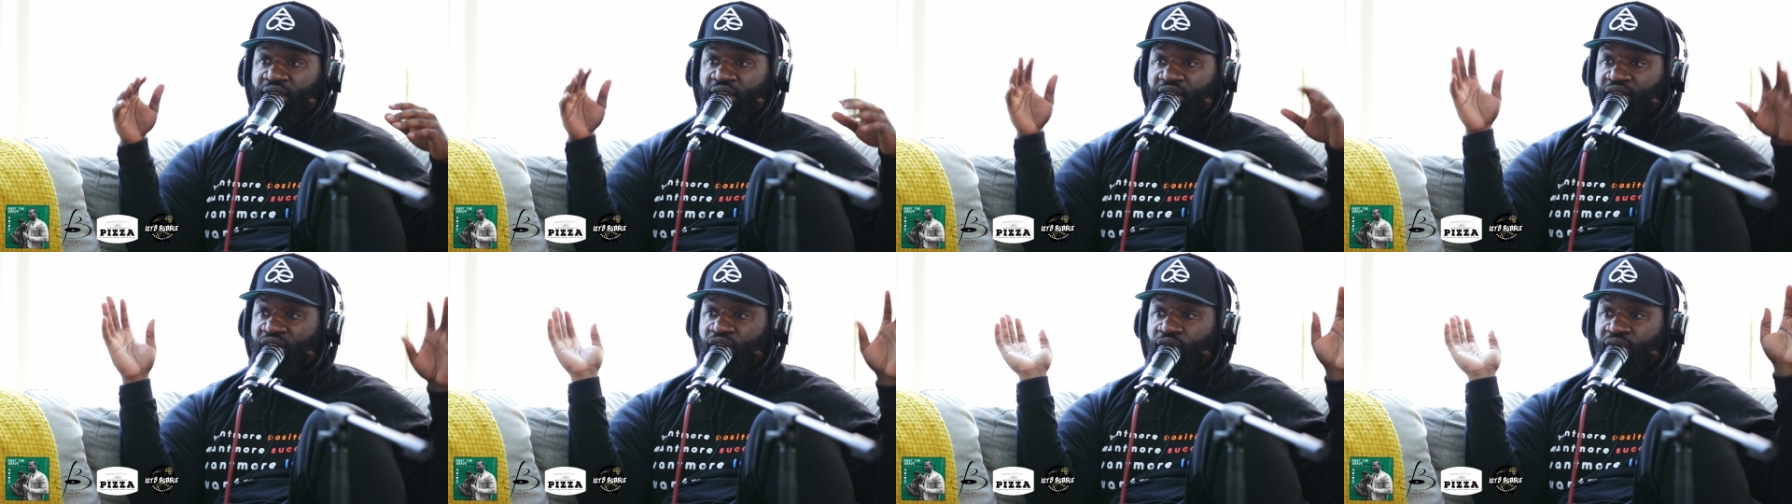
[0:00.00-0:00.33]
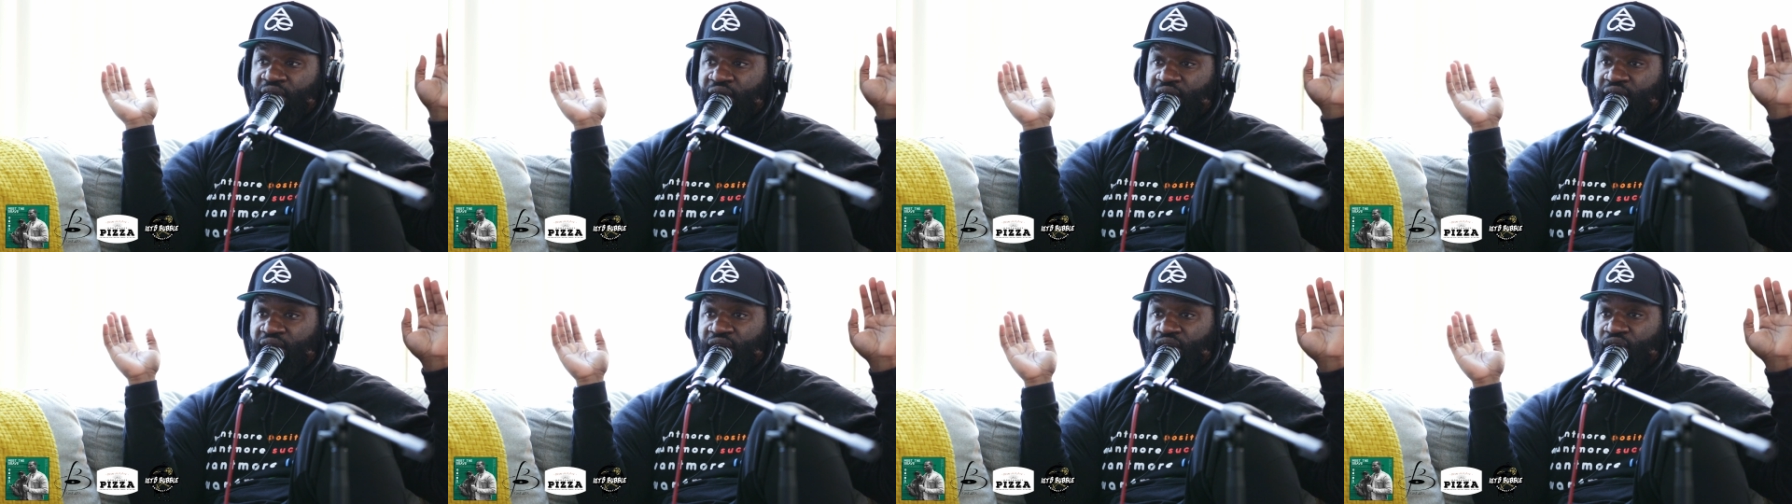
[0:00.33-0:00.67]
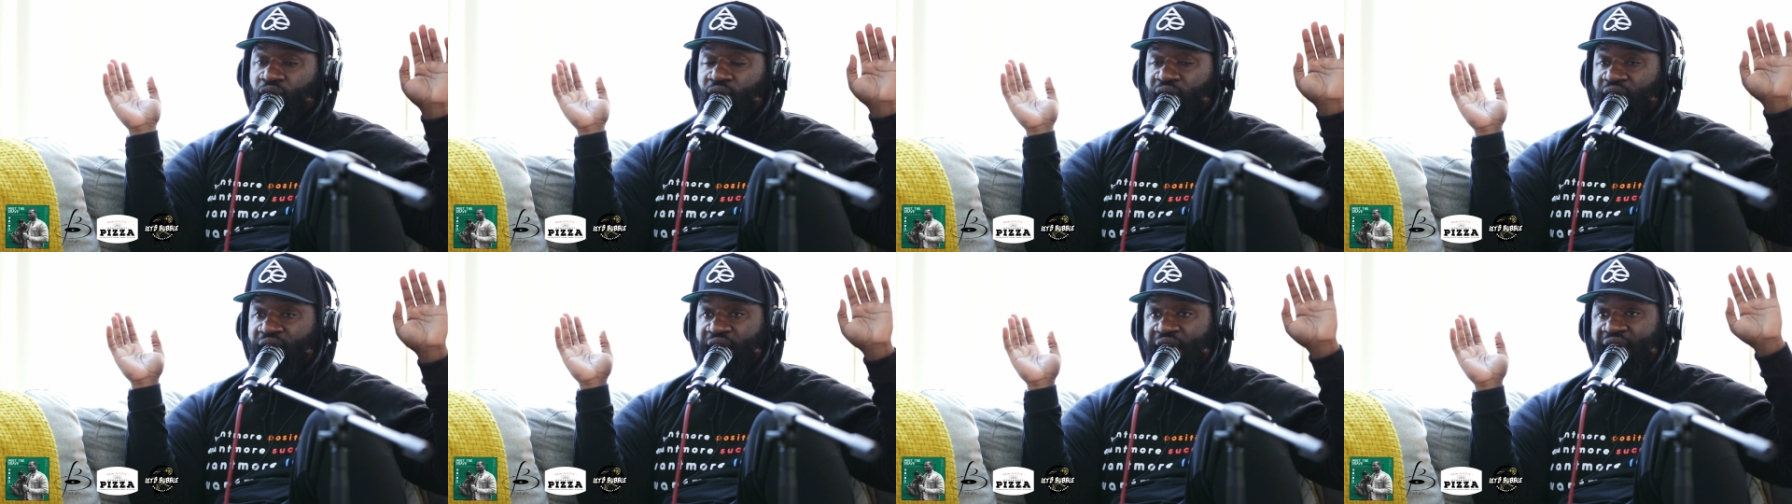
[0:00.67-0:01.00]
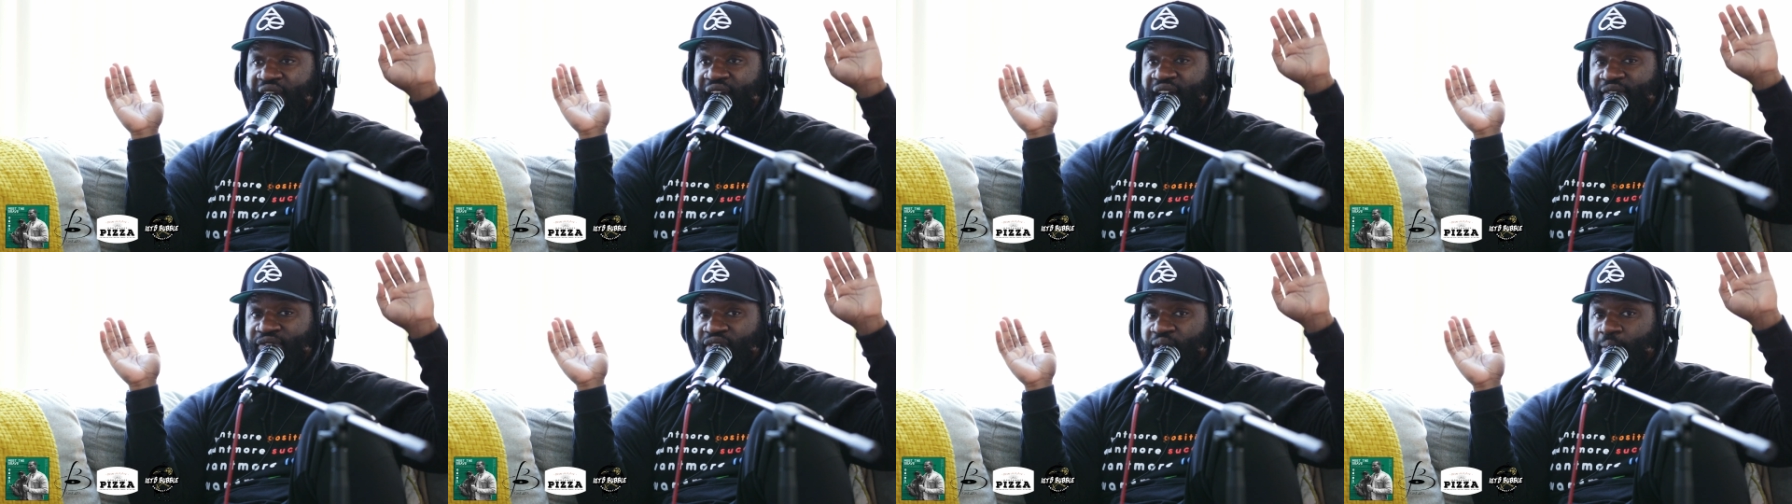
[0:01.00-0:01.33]
you can
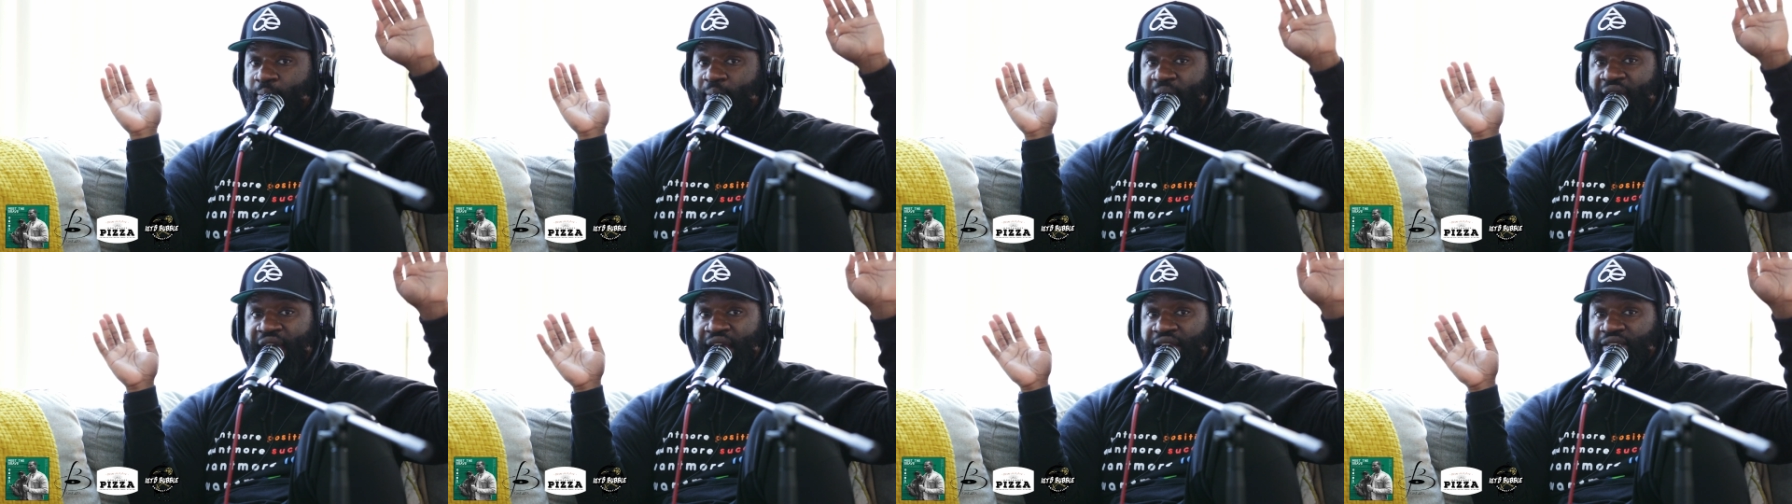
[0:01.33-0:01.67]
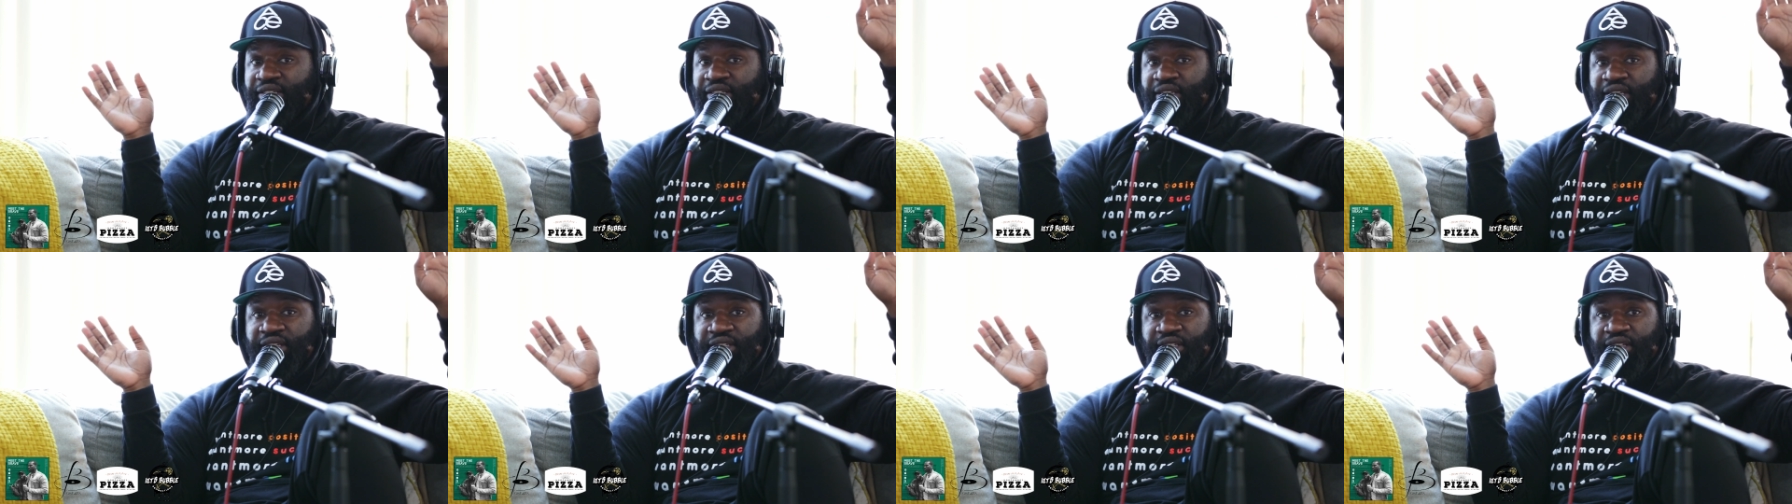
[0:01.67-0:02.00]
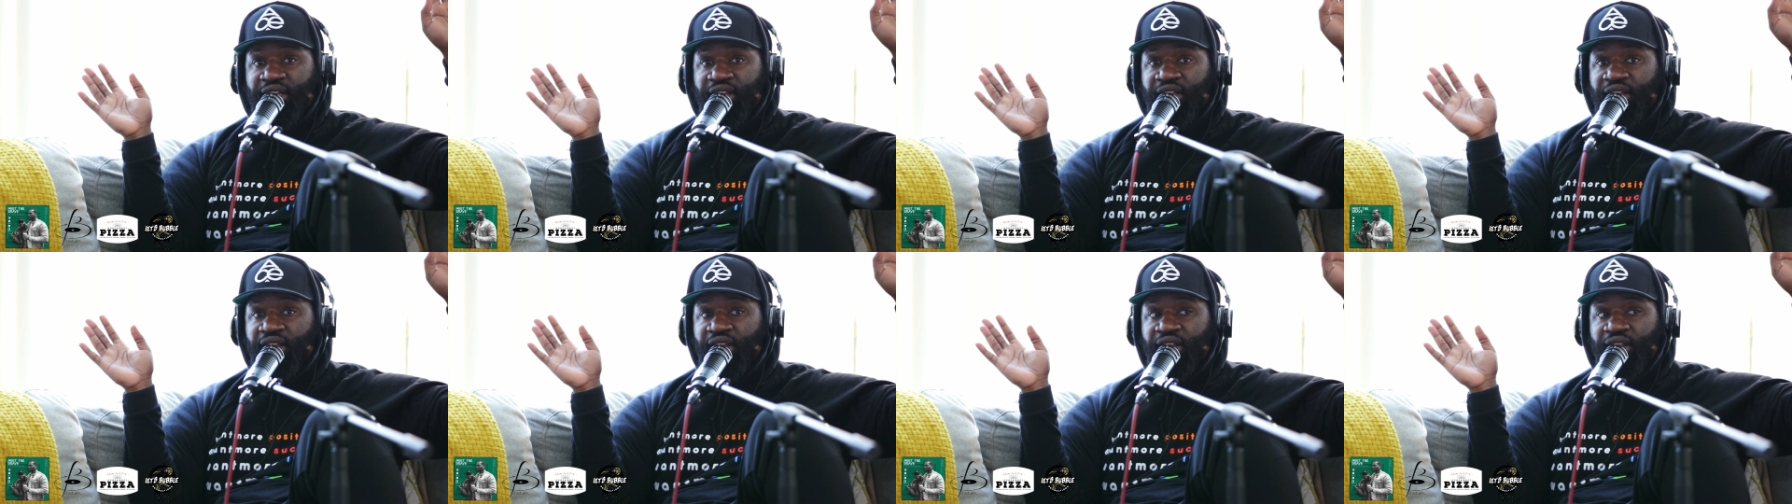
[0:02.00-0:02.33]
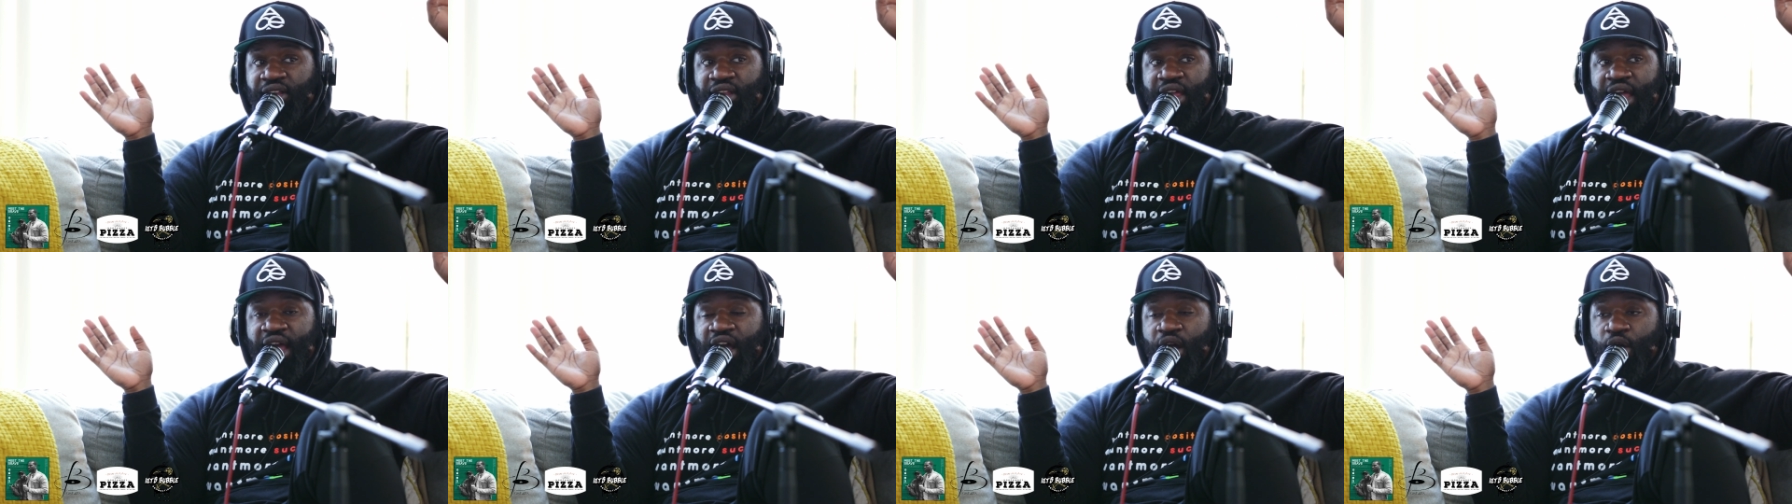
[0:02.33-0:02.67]
have the masses of
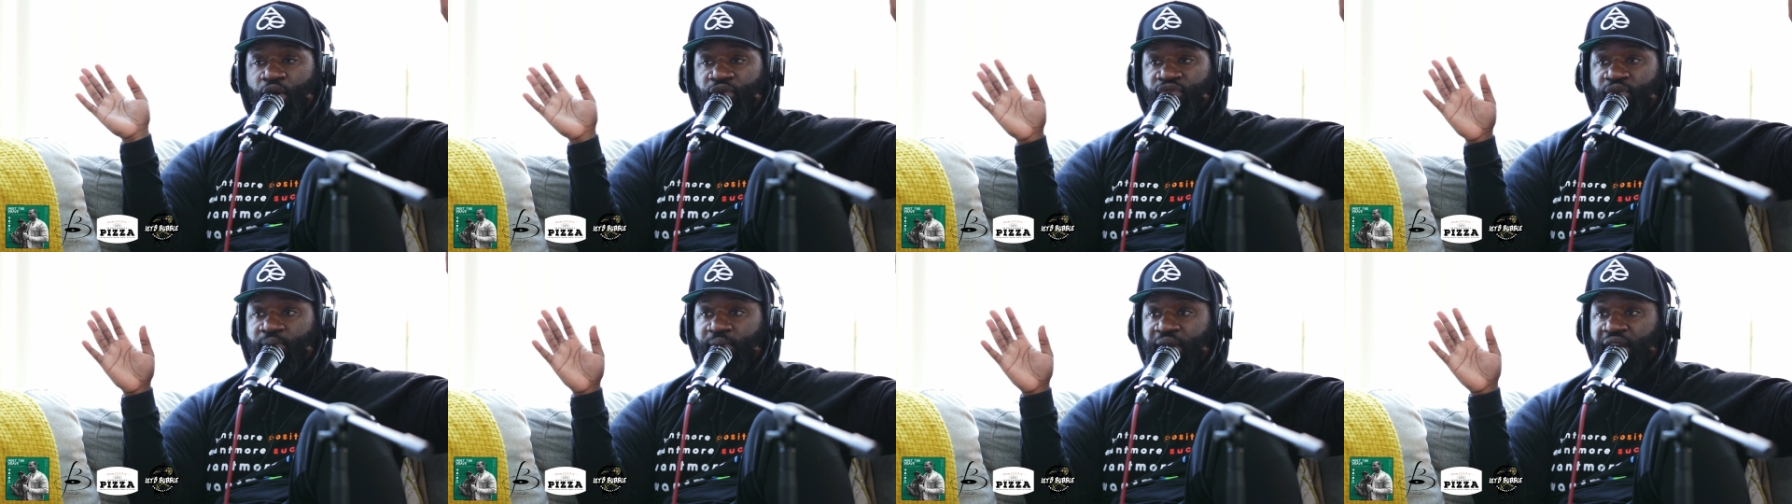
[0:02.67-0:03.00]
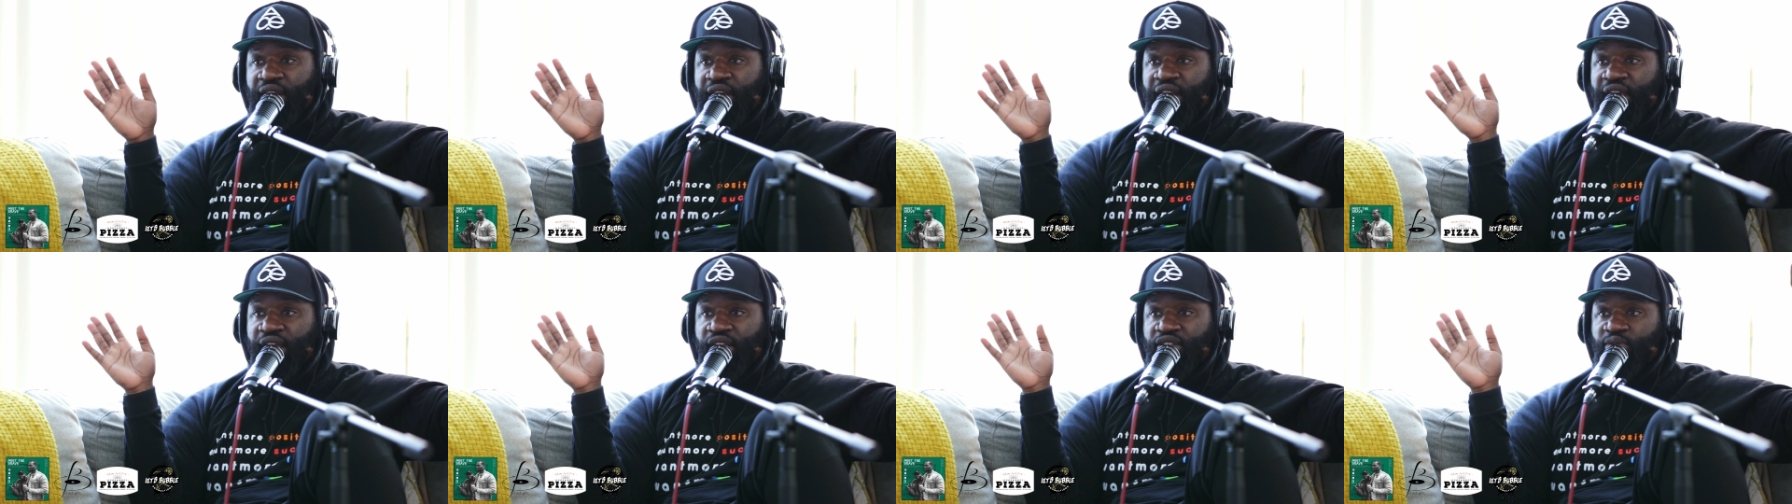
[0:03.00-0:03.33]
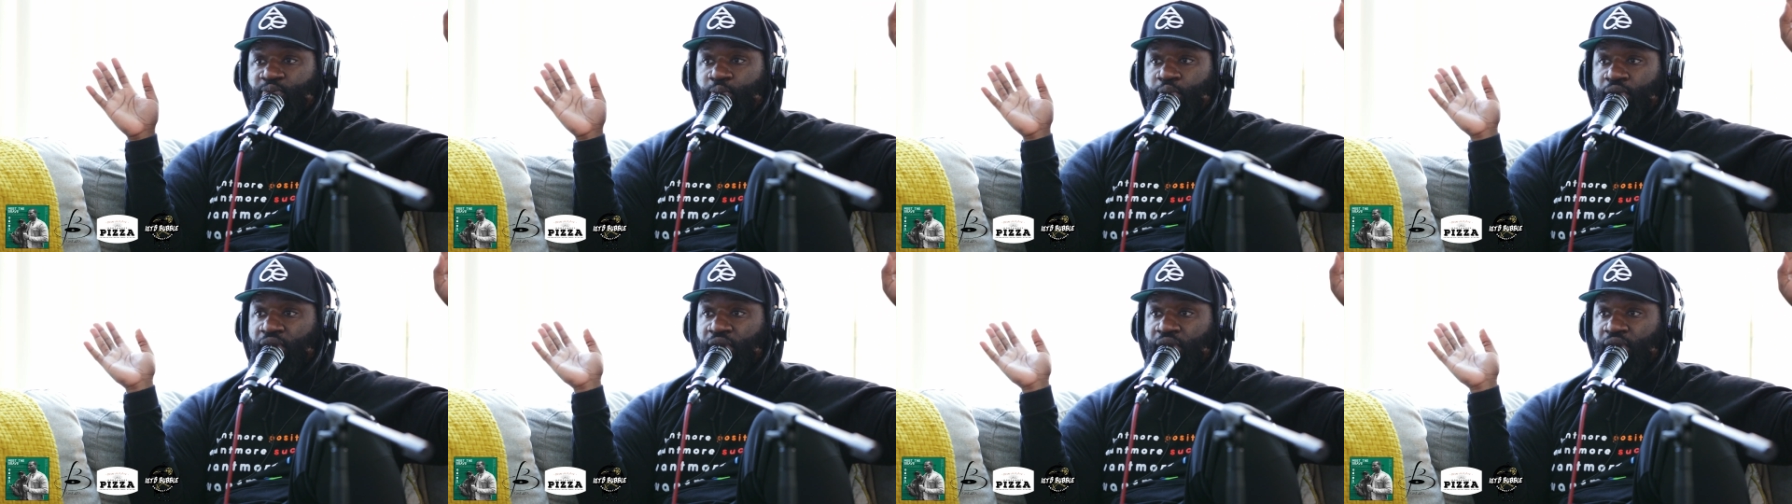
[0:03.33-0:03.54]
the however many niggas